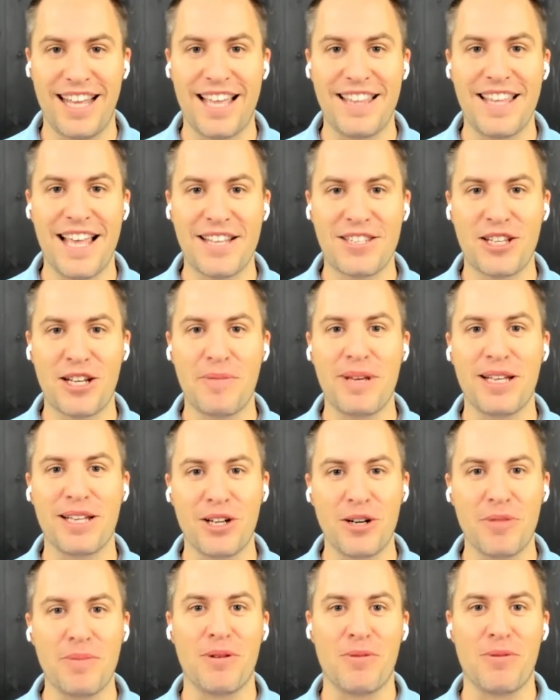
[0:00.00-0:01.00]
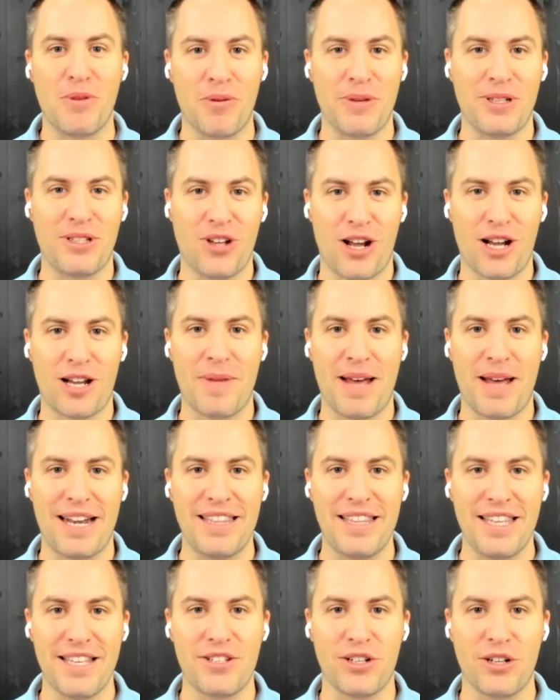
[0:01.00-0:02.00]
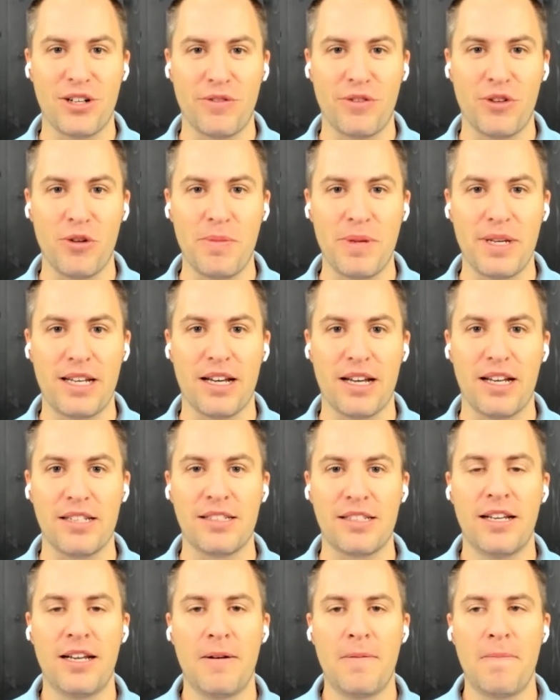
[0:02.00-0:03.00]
And that's going to be a little bit of what we talk about in this interview, because